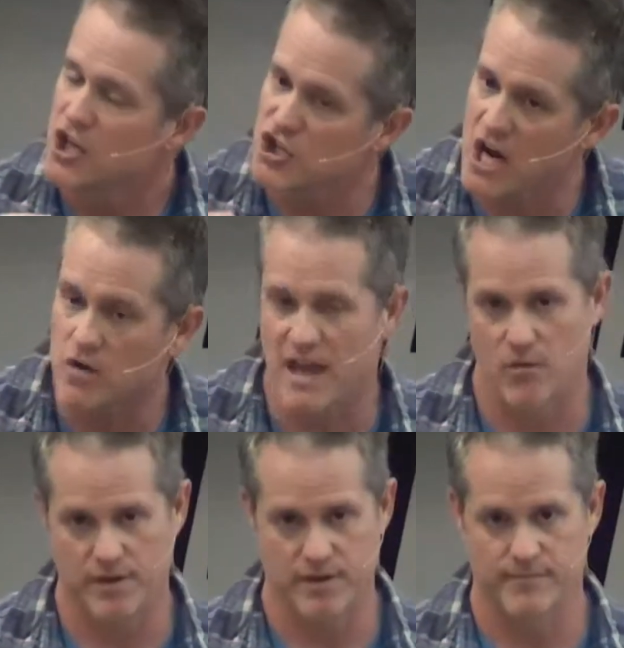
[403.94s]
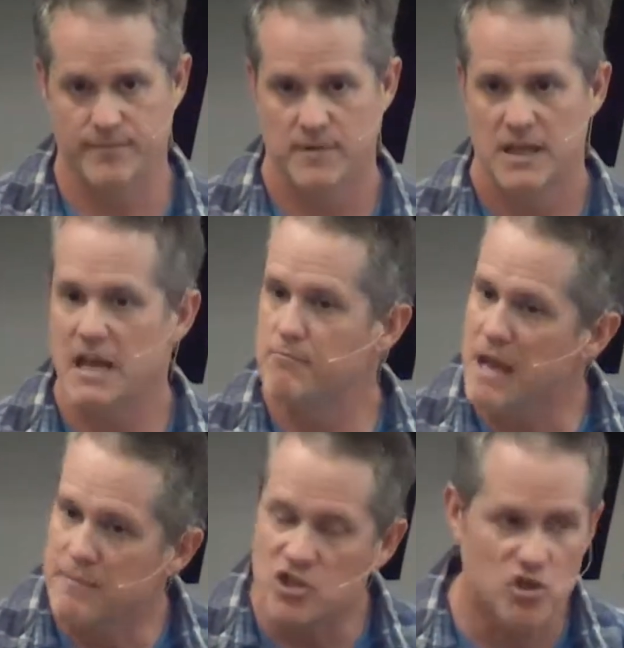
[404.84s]
Share that with them. It
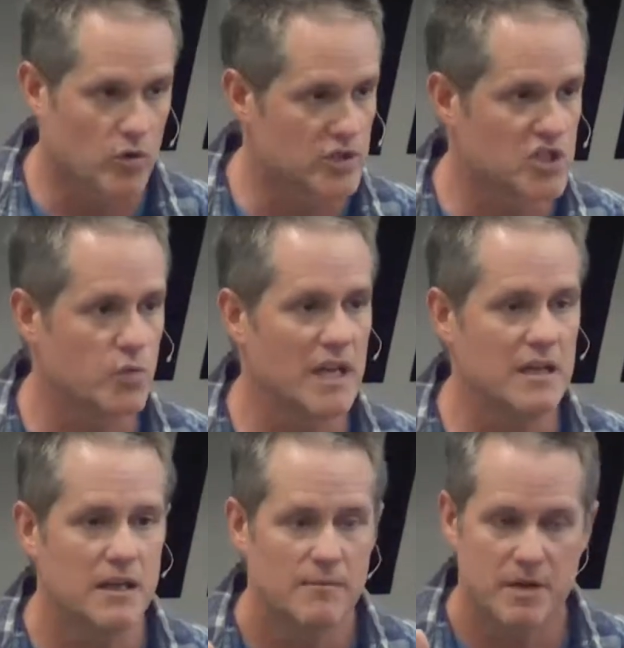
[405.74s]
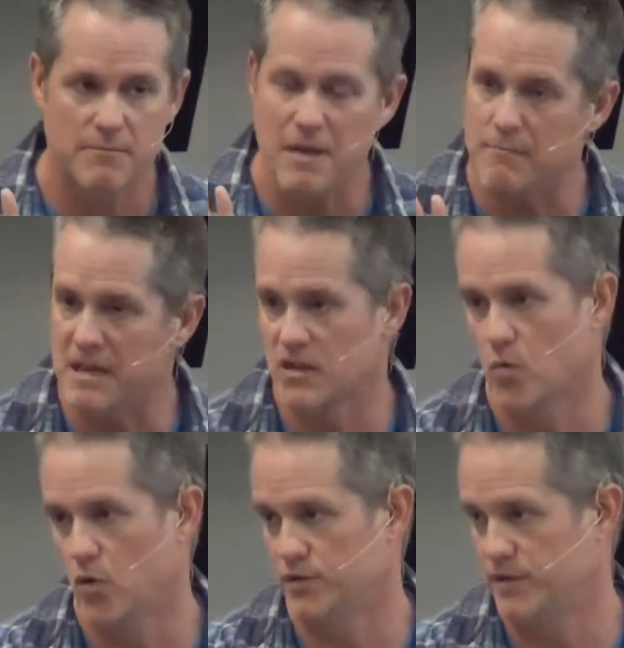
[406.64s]
may be short and sweet, but it may
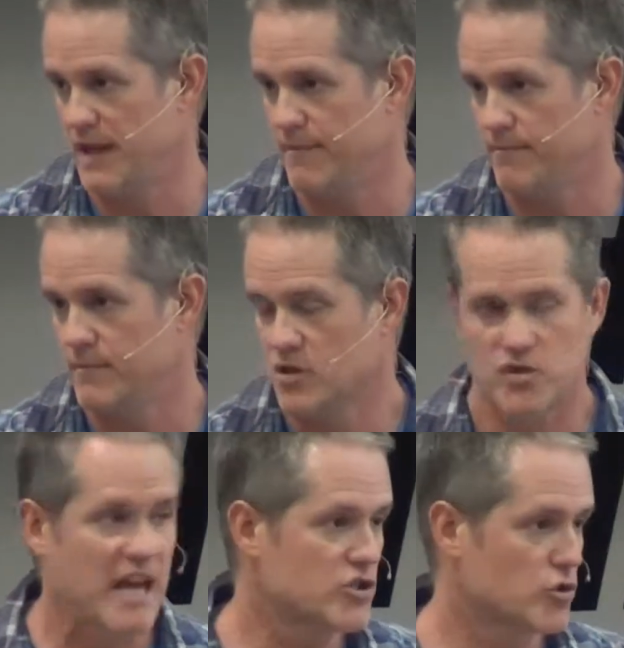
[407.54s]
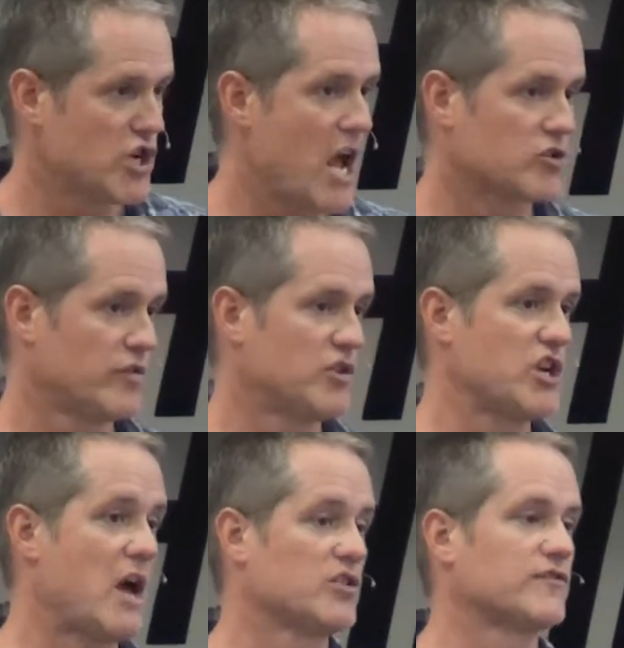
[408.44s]
mean the world to them. So that's your challenge and
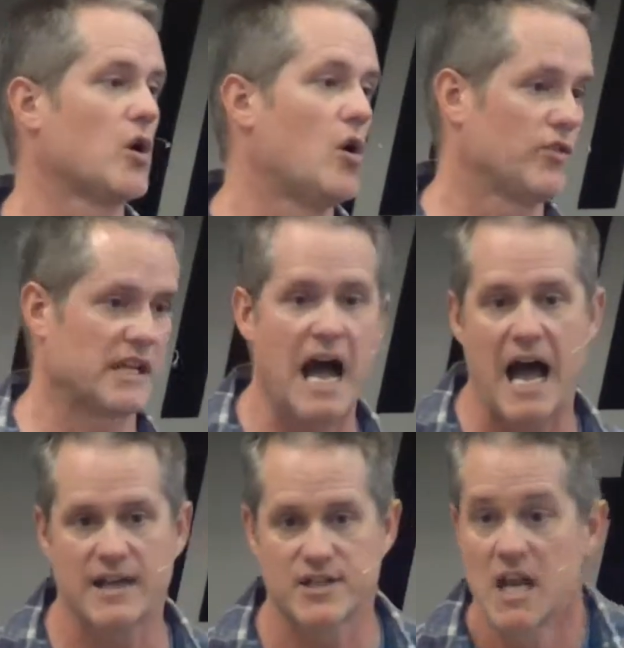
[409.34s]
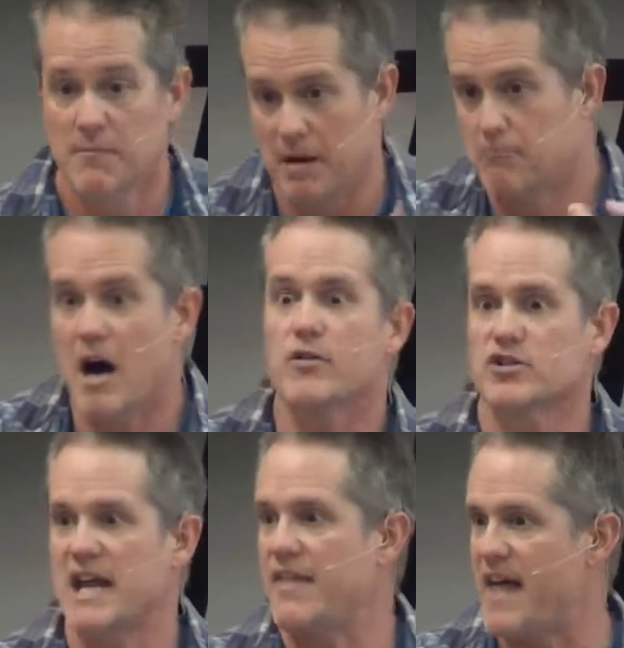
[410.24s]
the challenge for all the guys. But
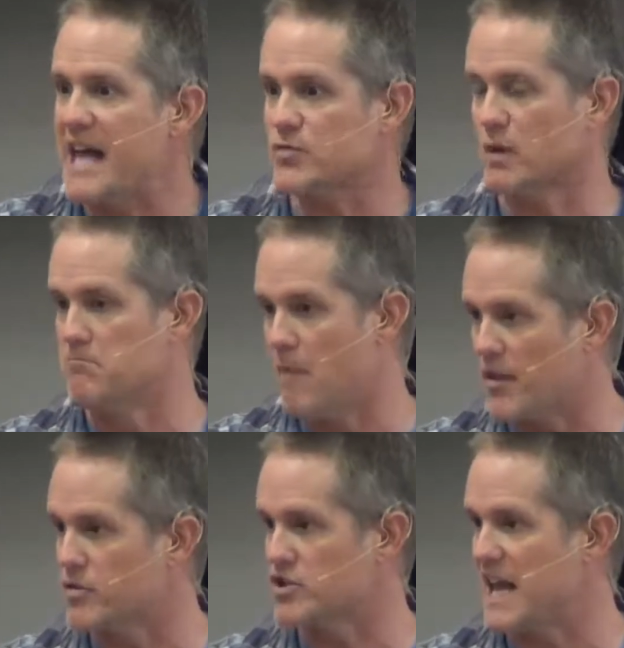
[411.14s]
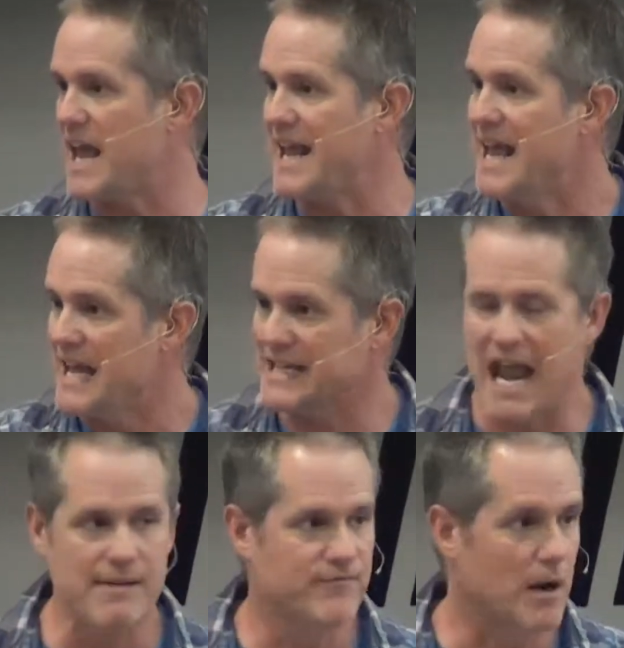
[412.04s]
Mother's Day, that's where Mother's Day
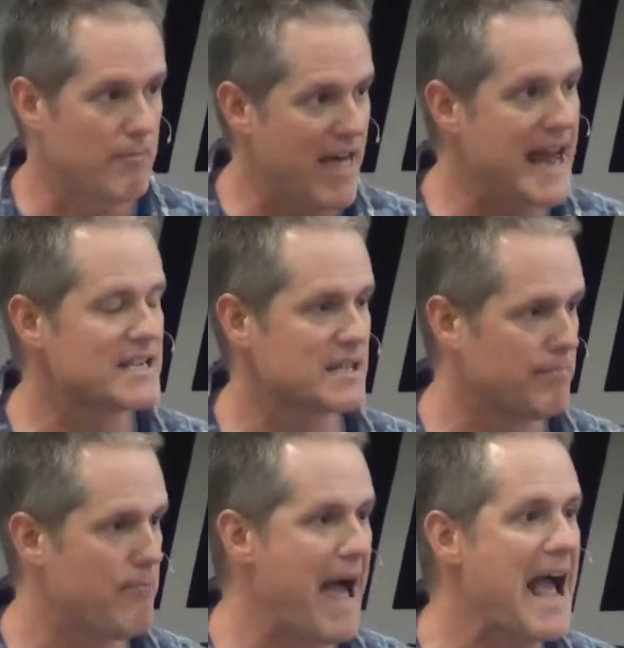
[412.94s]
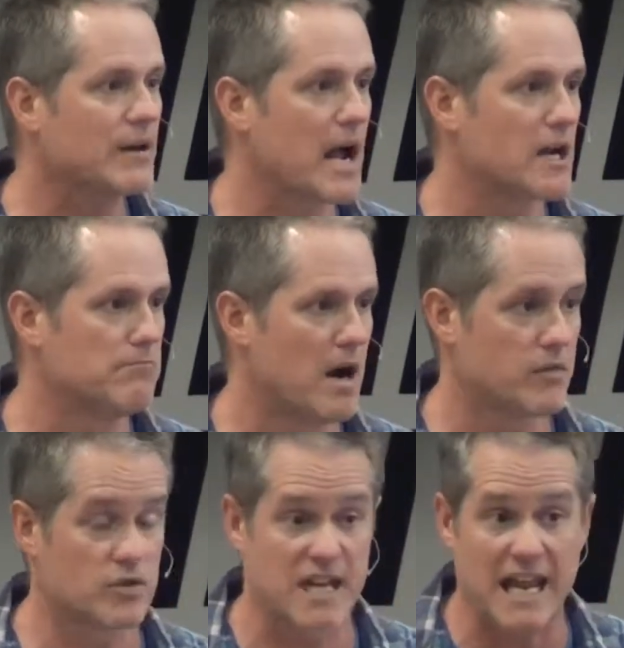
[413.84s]
came from. That is the background of
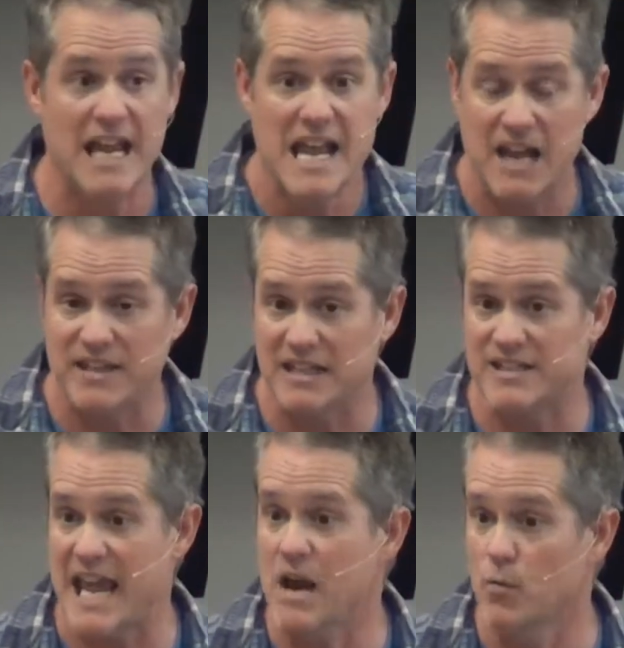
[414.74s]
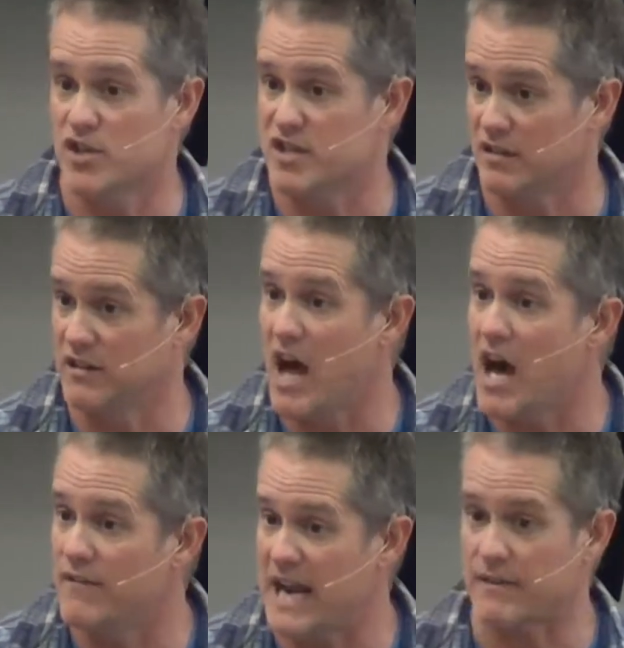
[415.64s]
Mother's Day. And the intent was to
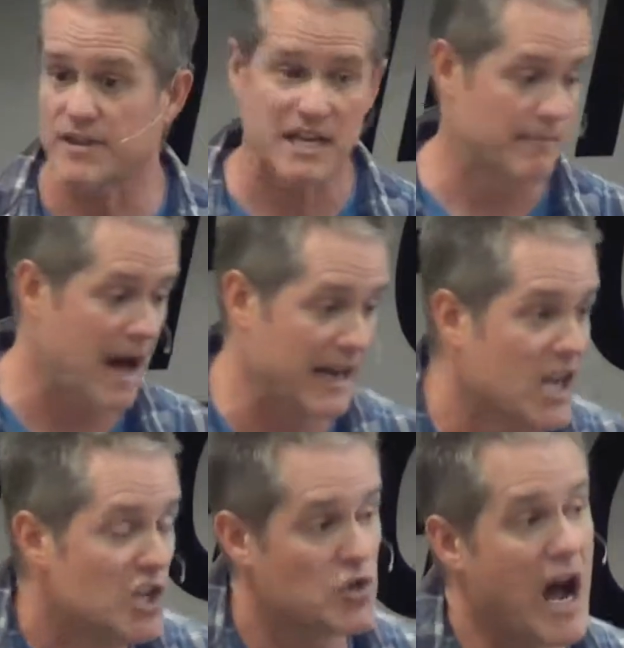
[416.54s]
love and everything about it.